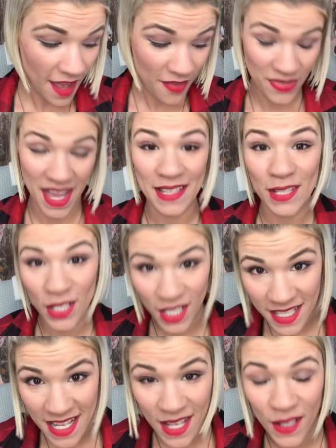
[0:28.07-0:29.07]
that's a
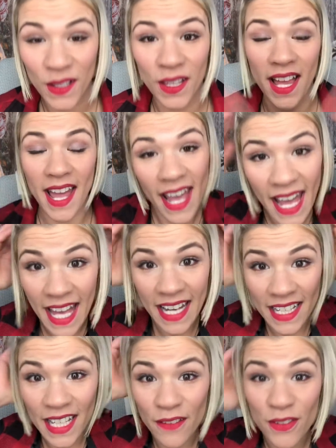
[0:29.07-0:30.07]
good deal.
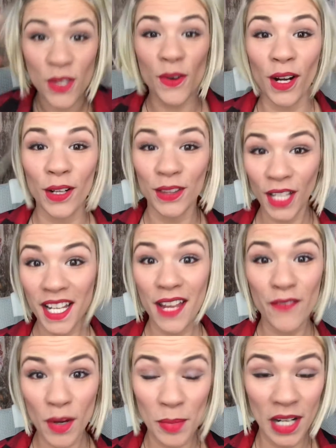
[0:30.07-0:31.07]
And if you are looking
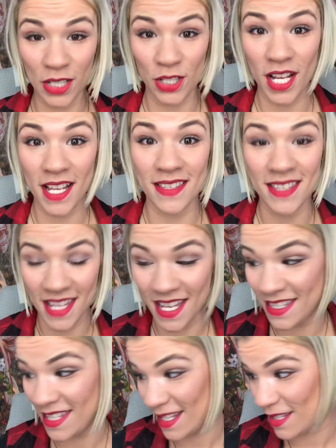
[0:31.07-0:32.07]
for brushes,
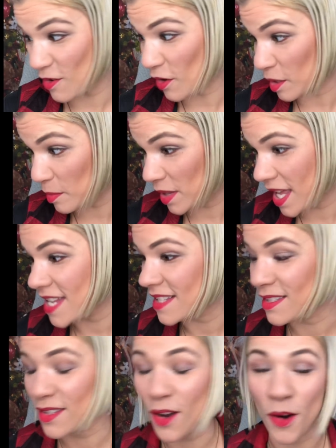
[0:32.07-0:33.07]
this is your place.
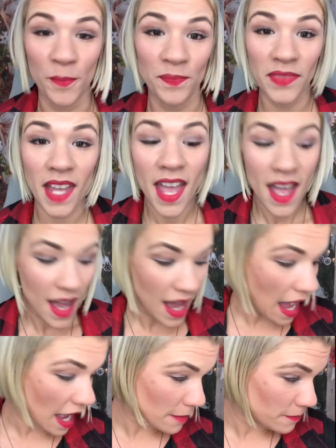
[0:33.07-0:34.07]
So
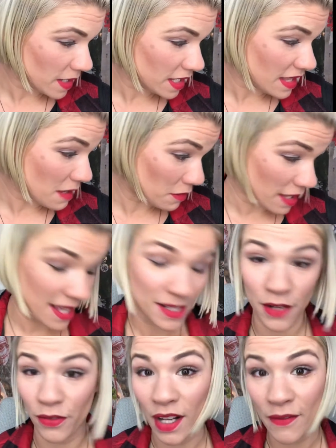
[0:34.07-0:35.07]
they will last you
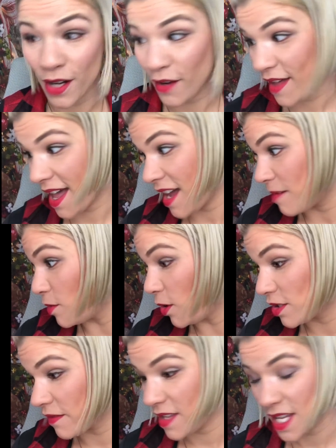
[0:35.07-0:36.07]
forever. I've had
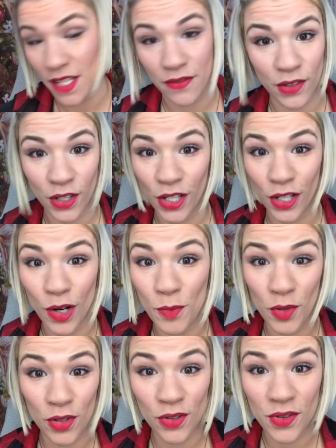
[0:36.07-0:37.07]
most of these for
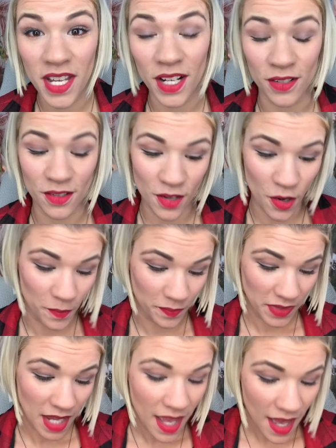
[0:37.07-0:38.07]
almost 2 years. So
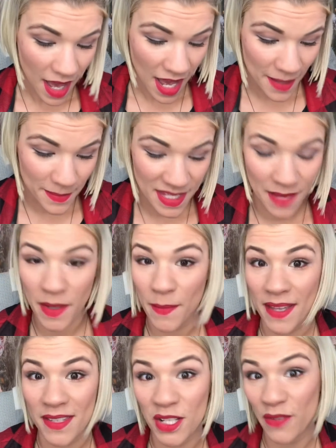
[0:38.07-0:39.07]
send me a
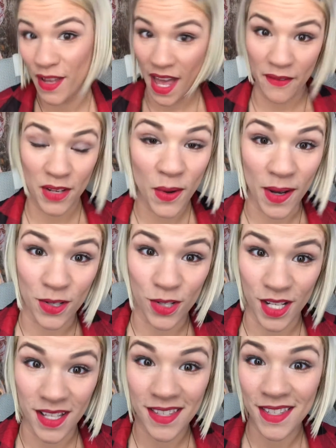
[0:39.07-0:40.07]
message if you have any
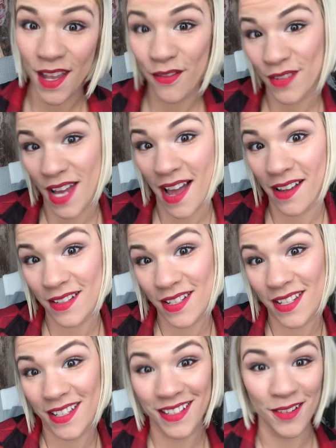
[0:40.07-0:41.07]
questions. If not,
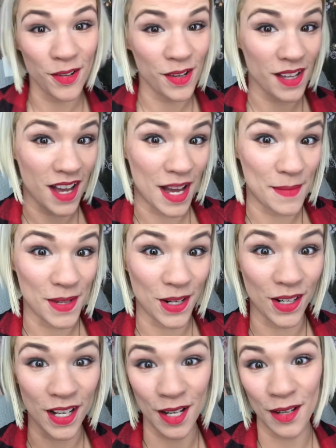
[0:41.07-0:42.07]
here
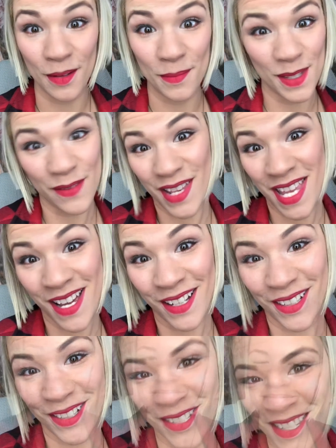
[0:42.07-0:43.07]
come the
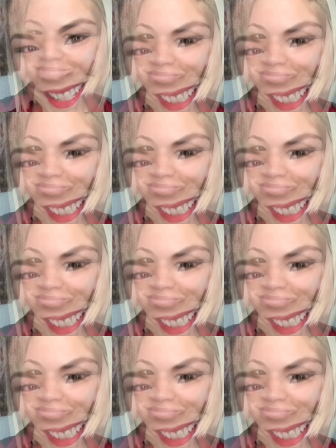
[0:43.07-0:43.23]
videos.